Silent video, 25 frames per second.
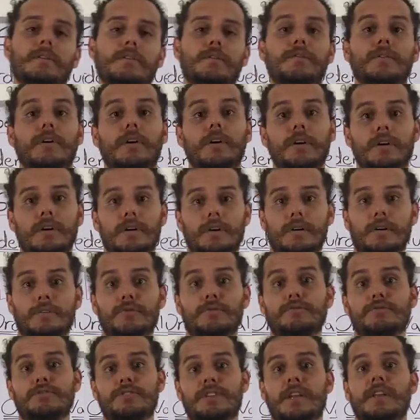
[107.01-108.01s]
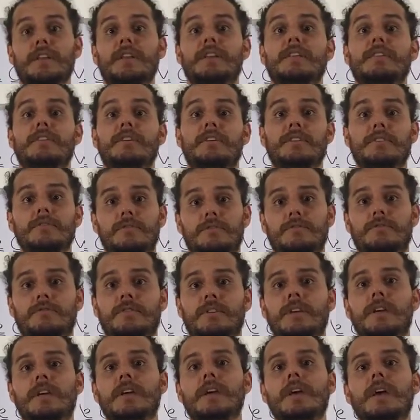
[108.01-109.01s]
understand it in the
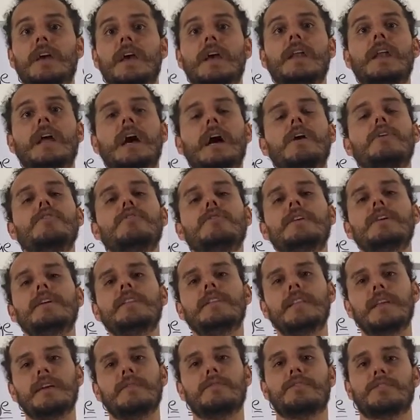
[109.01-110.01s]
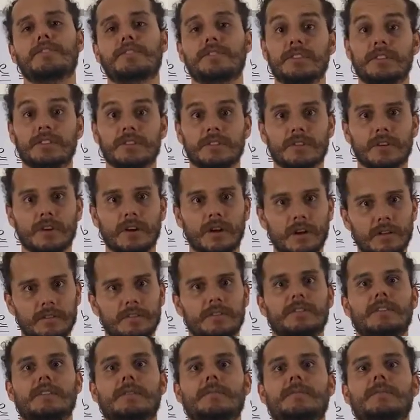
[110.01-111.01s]
industry, and how you can leverage this
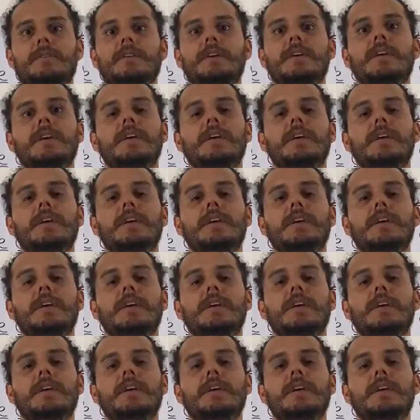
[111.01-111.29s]
concept